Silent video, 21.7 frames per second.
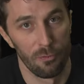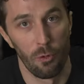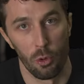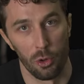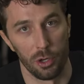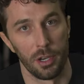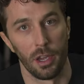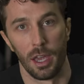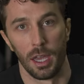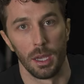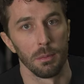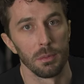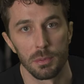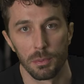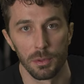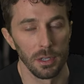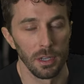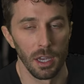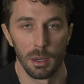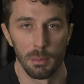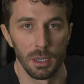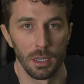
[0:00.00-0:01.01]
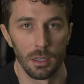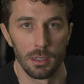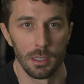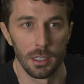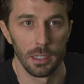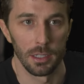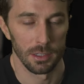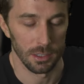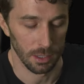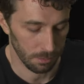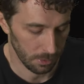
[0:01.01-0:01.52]
four times, but you gotta be
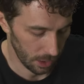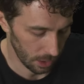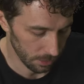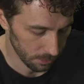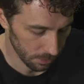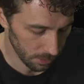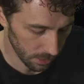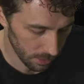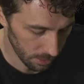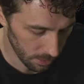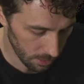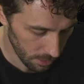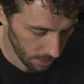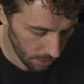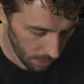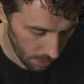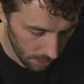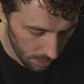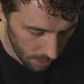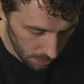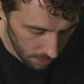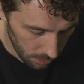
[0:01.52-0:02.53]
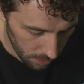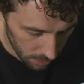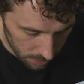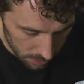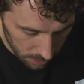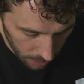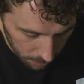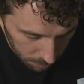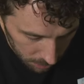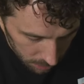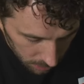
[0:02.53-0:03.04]
clear sometimes with this, this
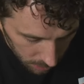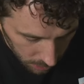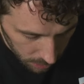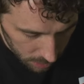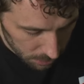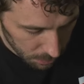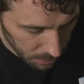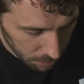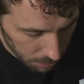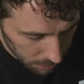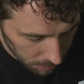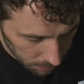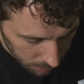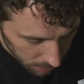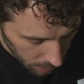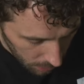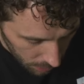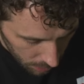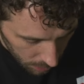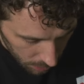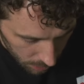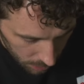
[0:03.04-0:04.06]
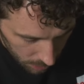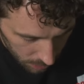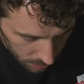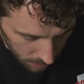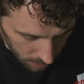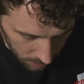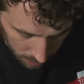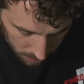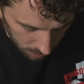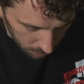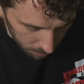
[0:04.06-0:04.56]
type of thing. Cause people
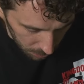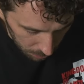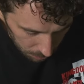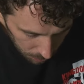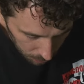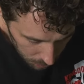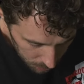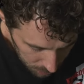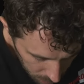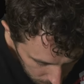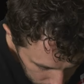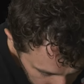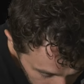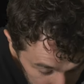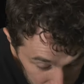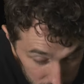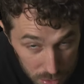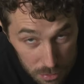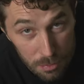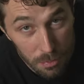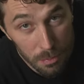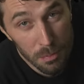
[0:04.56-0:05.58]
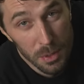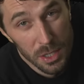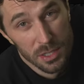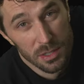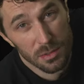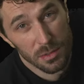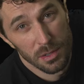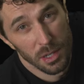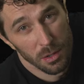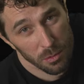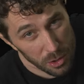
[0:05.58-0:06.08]
People sometimes
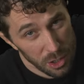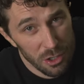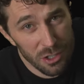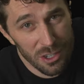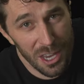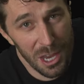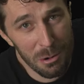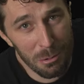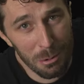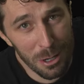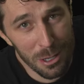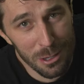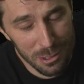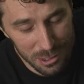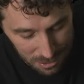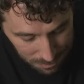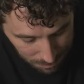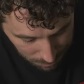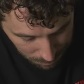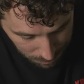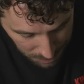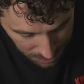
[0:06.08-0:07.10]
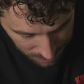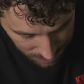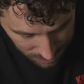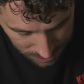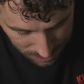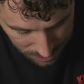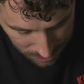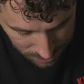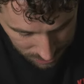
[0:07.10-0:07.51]
miss when you say it once, but this